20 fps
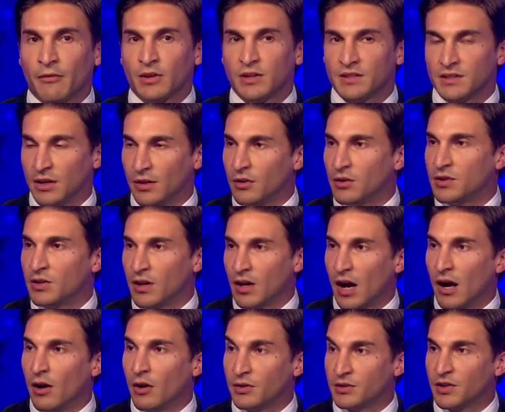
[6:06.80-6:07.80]
continued
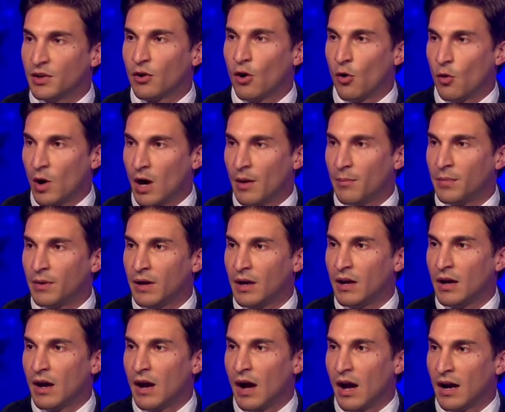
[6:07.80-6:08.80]
to go up
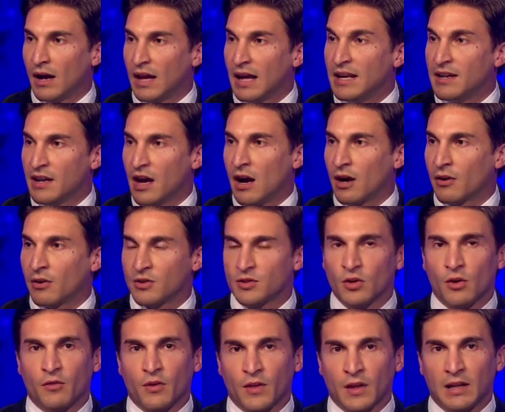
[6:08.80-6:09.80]
in Yonkers
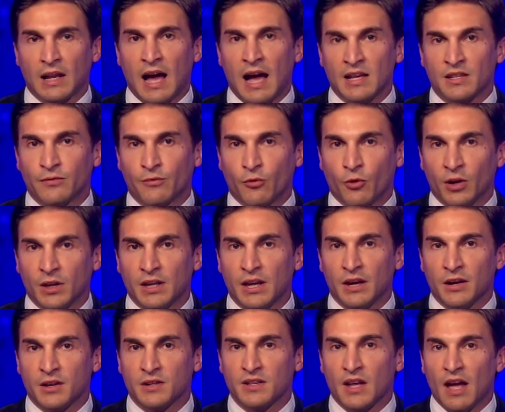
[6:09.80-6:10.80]
over the last 4
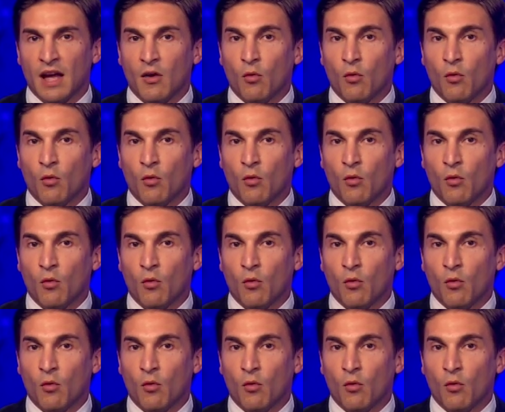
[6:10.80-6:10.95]
years.